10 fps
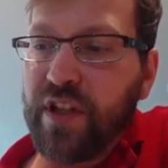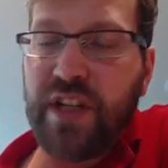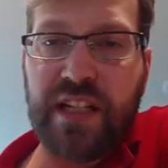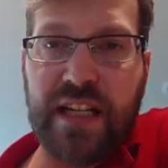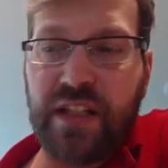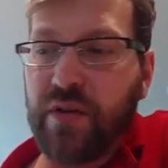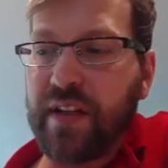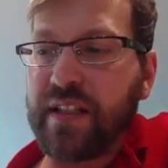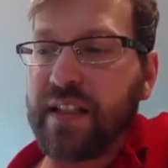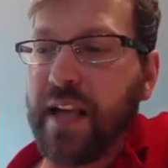So we just
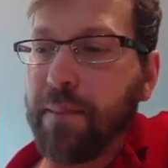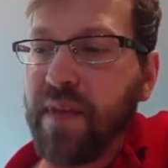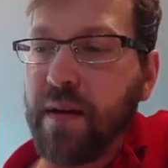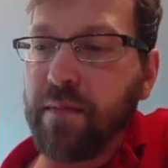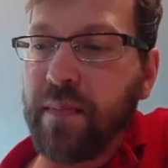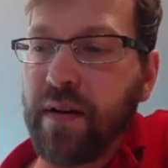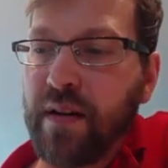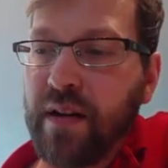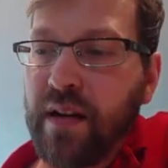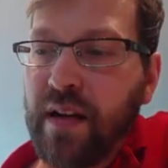get to accept
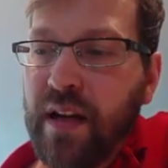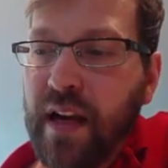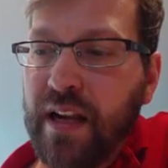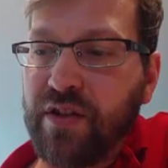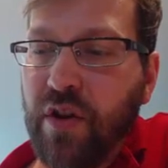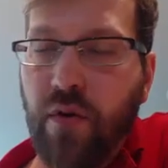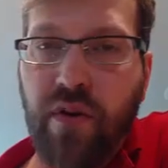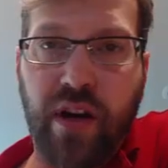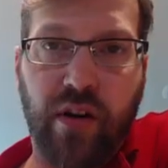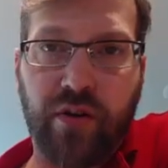them
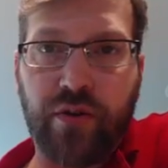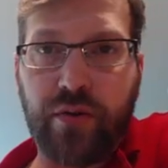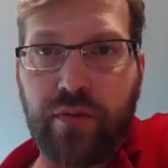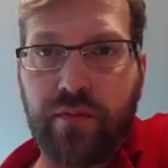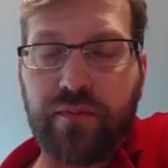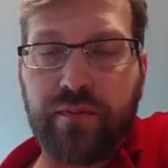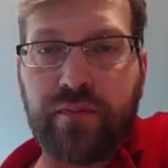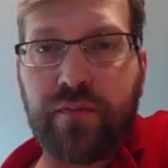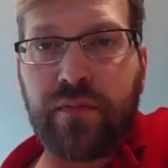as though they are true.